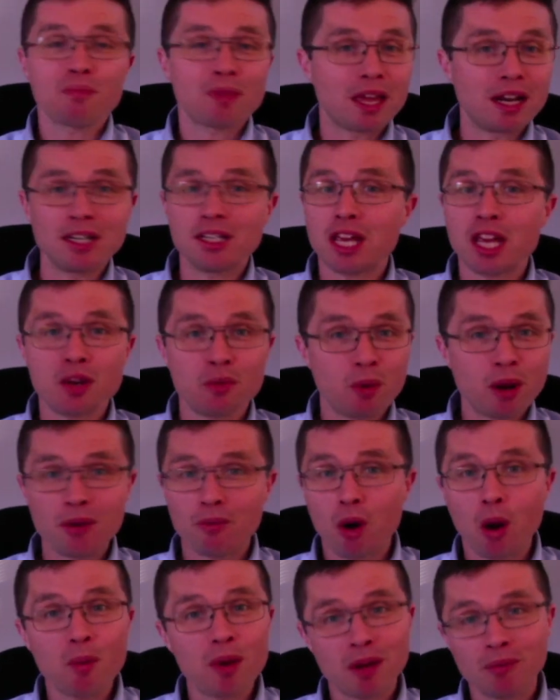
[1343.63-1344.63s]
Indeed, when
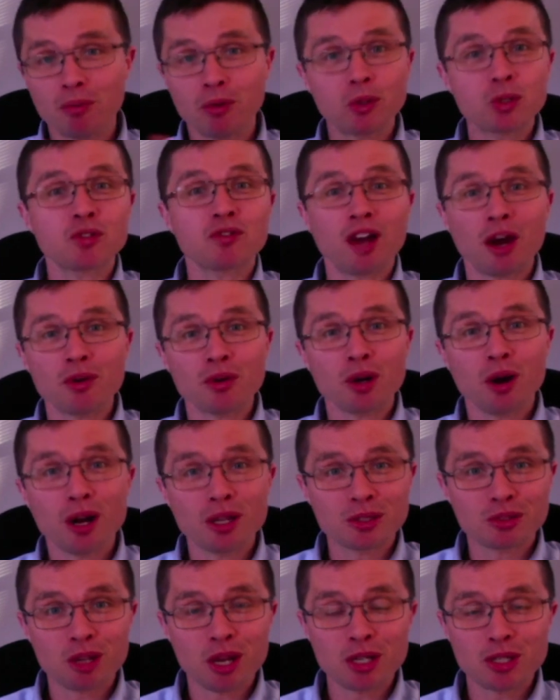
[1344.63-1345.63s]
Roman emperors found
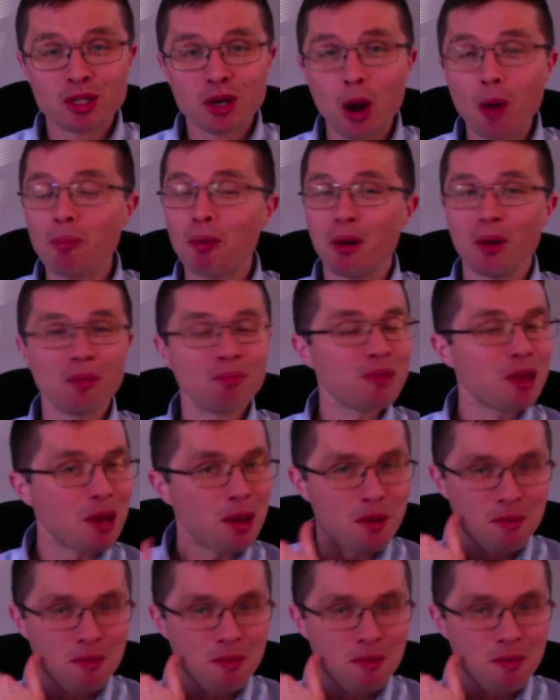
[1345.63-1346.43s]
Constantinople,